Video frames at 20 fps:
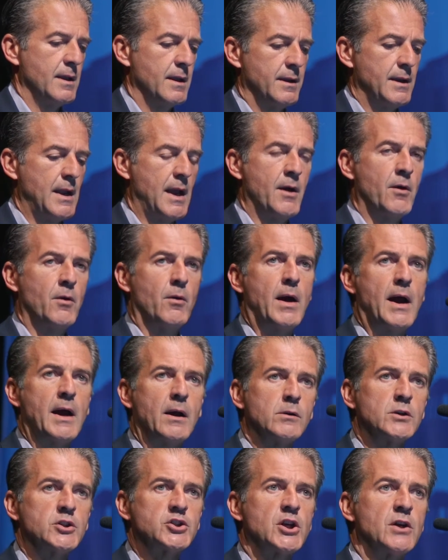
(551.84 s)
Now, I
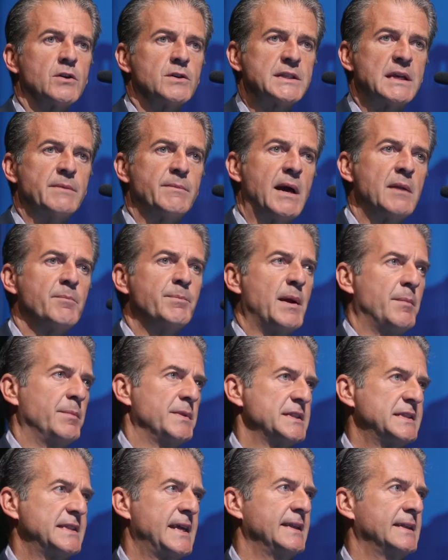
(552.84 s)
will show some
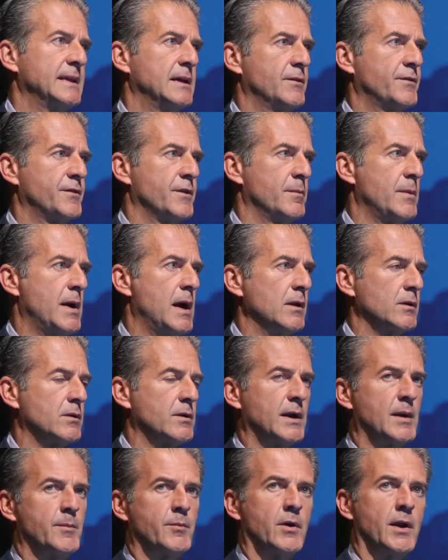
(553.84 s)
unpublished data from our
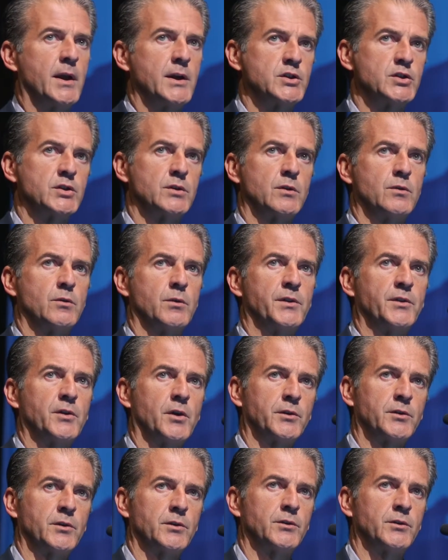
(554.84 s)
collaboration with Dr.